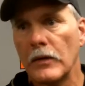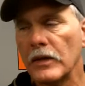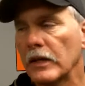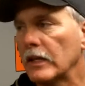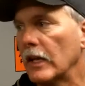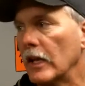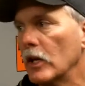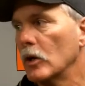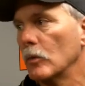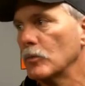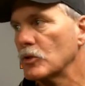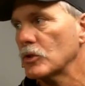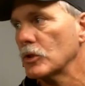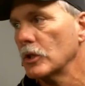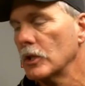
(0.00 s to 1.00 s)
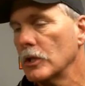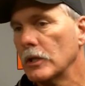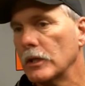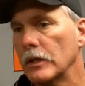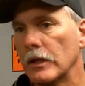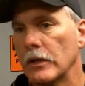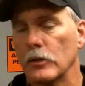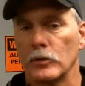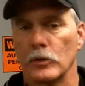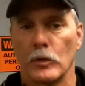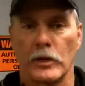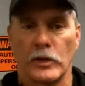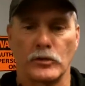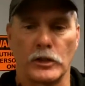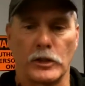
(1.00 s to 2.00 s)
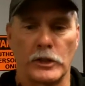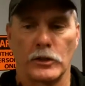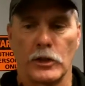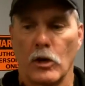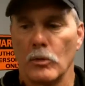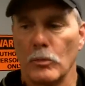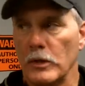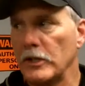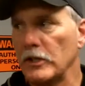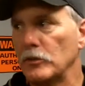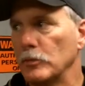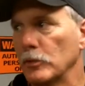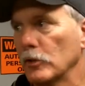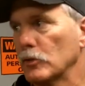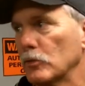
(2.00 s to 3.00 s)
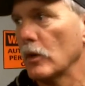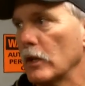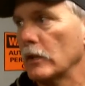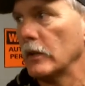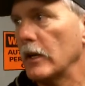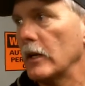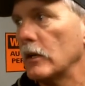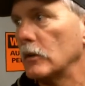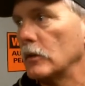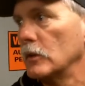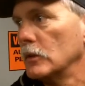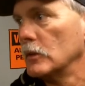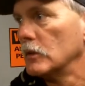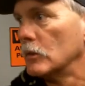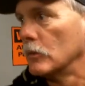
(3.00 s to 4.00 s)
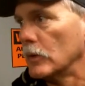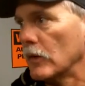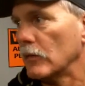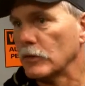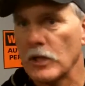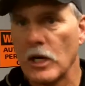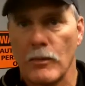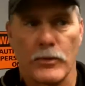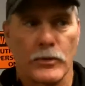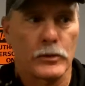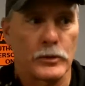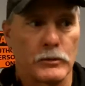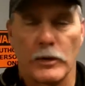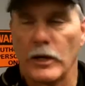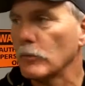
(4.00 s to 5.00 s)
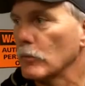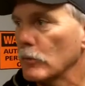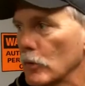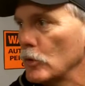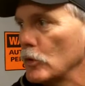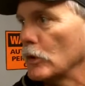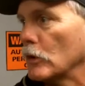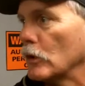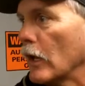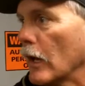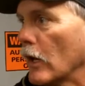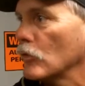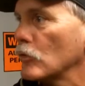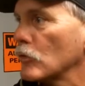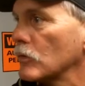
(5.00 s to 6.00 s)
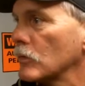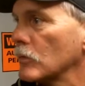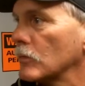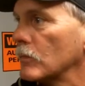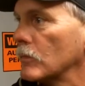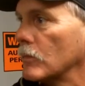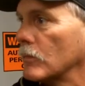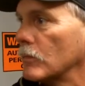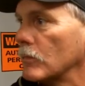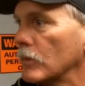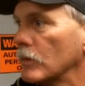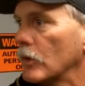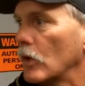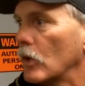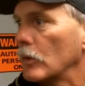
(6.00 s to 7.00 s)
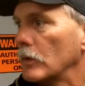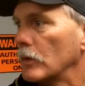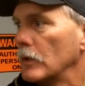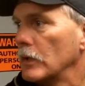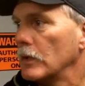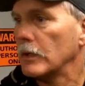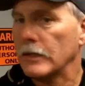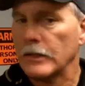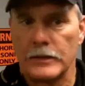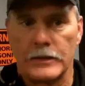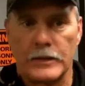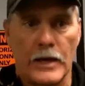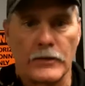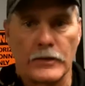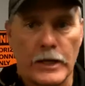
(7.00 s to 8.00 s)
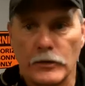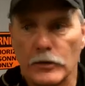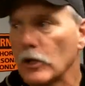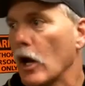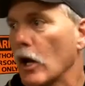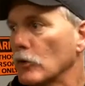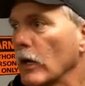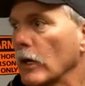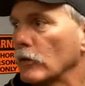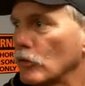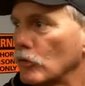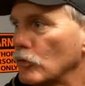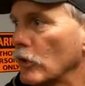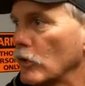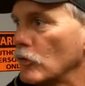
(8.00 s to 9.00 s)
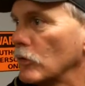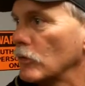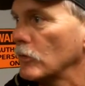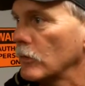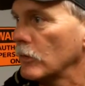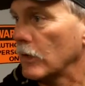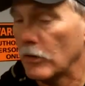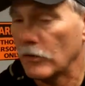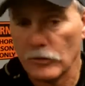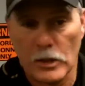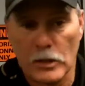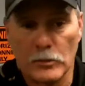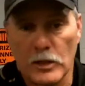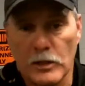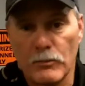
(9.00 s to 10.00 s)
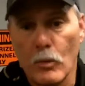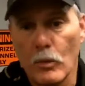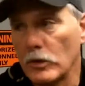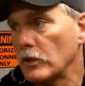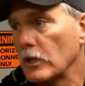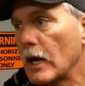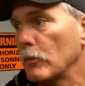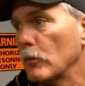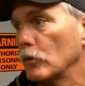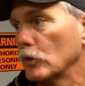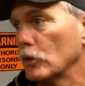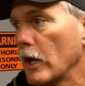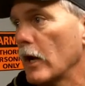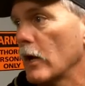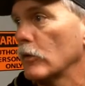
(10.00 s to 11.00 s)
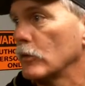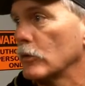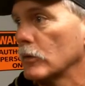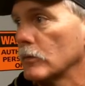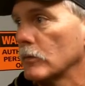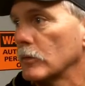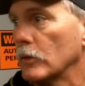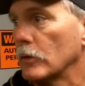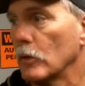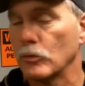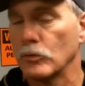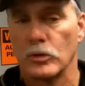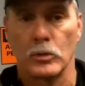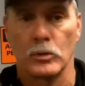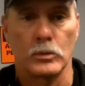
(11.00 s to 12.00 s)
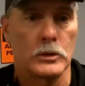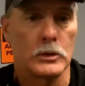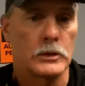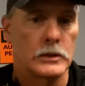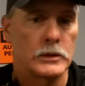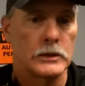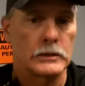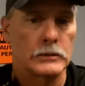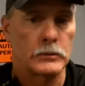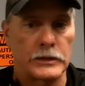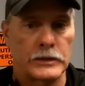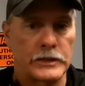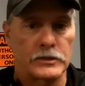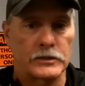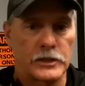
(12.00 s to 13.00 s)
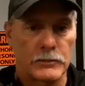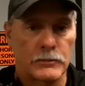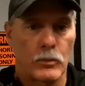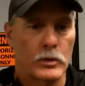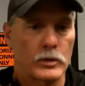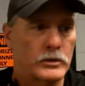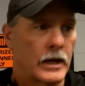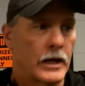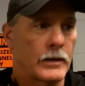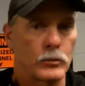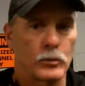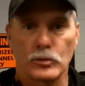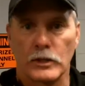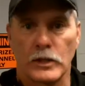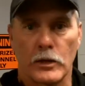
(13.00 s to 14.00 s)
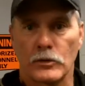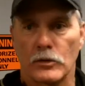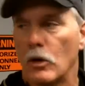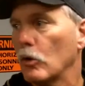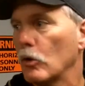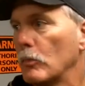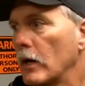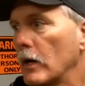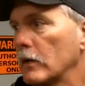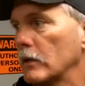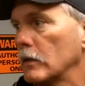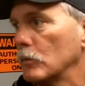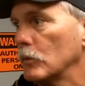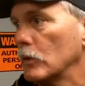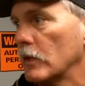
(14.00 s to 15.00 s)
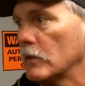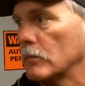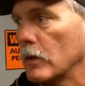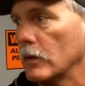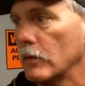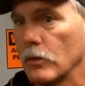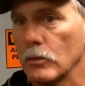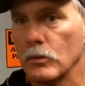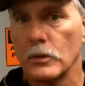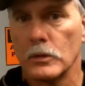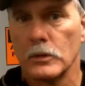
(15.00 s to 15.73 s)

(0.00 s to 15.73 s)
I think it helps. I don't know that it's the end all means, because right now we have a top 30 ranked recruiting class. You know, and haven't had the contract extension. It hasn't come to that point in time on the calendar. You know, so when it gets to that point in time, we'll sit down and talk about it, and we'll let everybody know